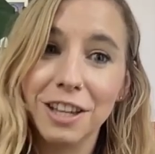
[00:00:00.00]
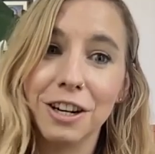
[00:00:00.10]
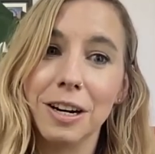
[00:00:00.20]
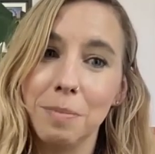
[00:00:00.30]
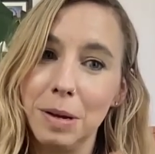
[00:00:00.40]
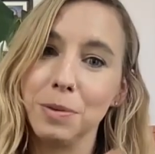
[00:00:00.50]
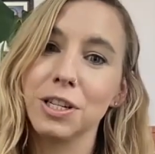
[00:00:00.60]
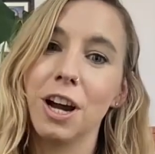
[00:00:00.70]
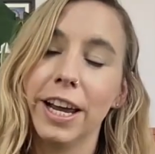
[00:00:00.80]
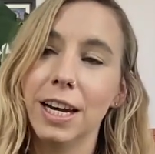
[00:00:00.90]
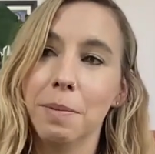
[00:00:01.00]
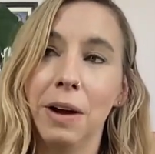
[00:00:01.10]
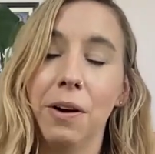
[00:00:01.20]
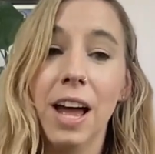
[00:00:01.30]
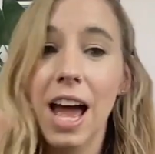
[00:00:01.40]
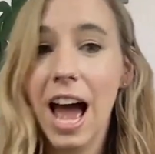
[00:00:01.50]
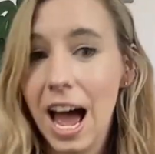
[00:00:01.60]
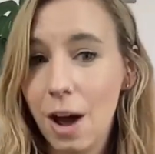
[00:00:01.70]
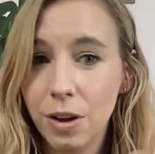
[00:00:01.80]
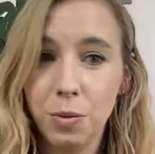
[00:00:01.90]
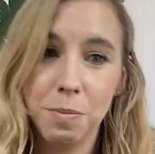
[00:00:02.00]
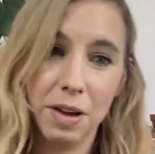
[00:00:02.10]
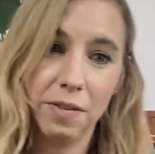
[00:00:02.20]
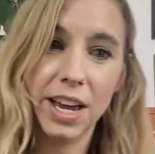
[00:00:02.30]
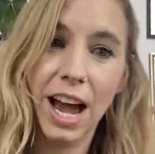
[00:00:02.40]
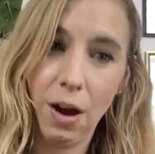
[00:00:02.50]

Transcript: together. And people talking about how can we pivot?